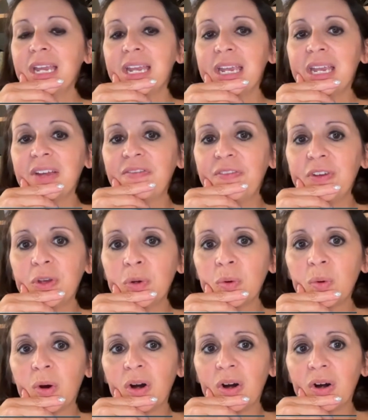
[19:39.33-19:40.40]
If
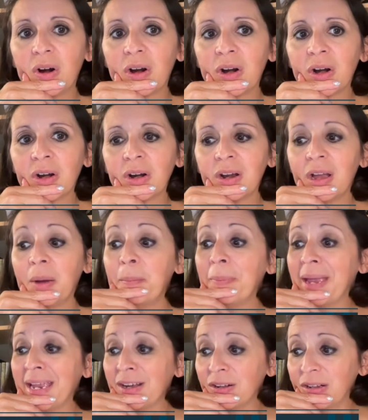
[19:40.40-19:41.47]
you are a
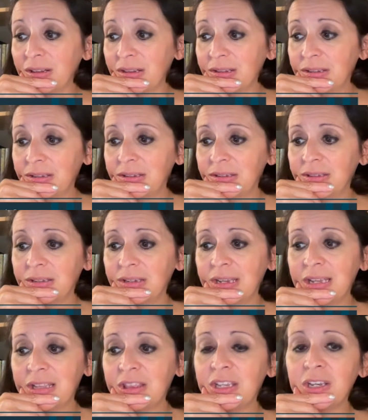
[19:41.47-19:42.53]
male
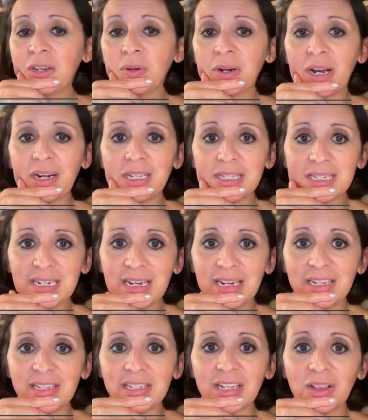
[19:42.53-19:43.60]
in the United
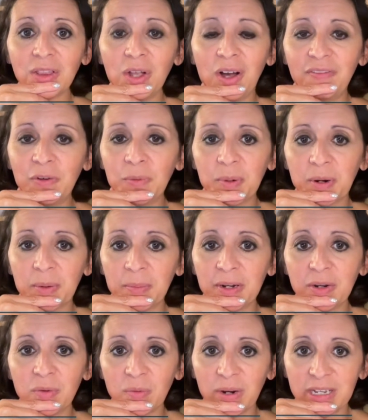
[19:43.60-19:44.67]
States, a lawful
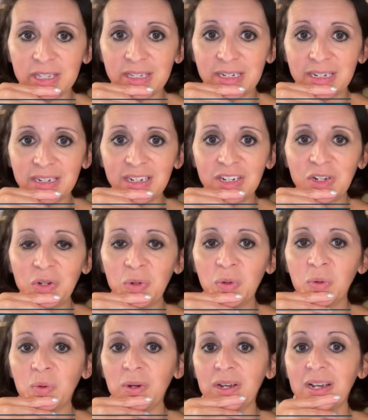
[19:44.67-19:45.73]
permanent resident
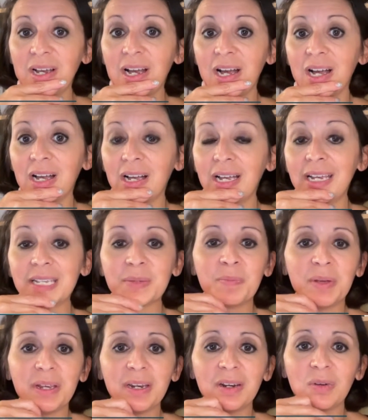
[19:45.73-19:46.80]
who
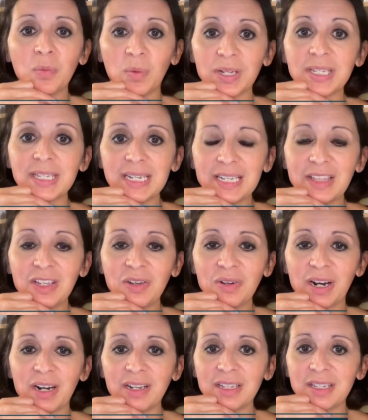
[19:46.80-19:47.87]
was in the
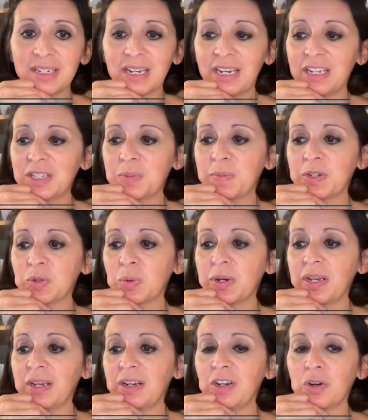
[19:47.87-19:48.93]
United States
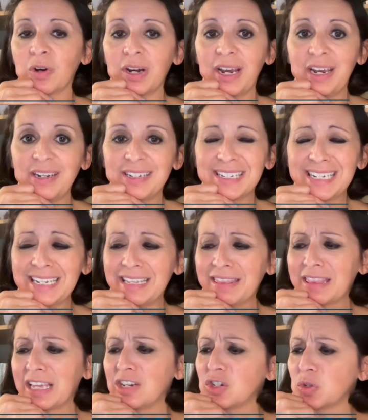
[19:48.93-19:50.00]
between your 18th
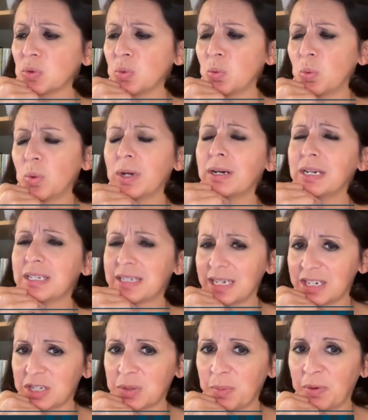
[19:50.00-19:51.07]
and
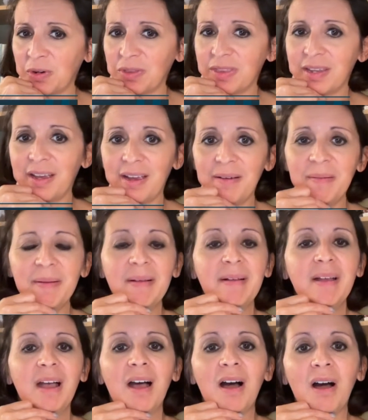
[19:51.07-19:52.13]
26th birthday.
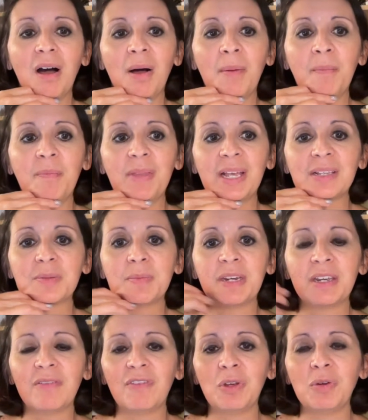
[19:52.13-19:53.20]
As
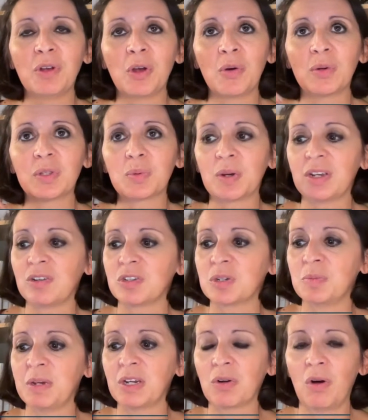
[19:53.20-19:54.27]
many of you know, it's what used to
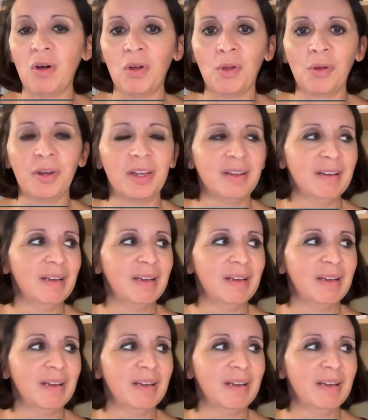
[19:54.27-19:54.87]
be called